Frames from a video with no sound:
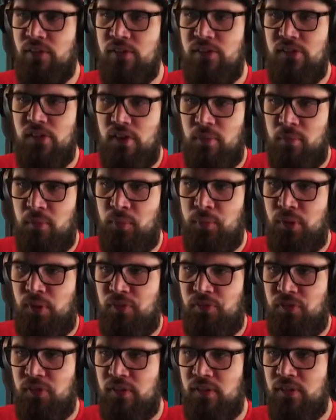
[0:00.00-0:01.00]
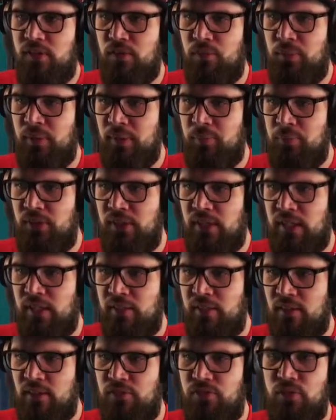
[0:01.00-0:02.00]
the thermal buffer to be
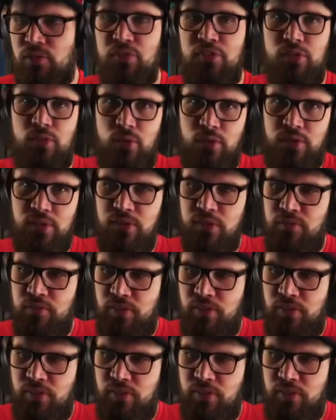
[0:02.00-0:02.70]
protected from scorched